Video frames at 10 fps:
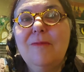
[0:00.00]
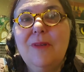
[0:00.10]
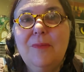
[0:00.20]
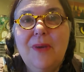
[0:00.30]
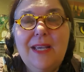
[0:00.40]

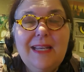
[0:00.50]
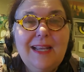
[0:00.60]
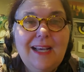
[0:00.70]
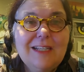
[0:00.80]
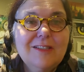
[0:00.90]
we might
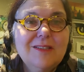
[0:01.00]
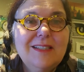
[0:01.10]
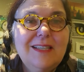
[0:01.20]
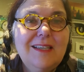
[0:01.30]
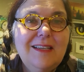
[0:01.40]

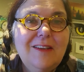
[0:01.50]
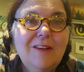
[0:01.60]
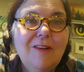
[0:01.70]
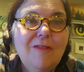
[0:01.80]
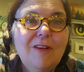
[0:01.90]
actually, you
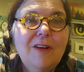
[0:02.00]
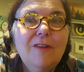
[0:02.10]
know,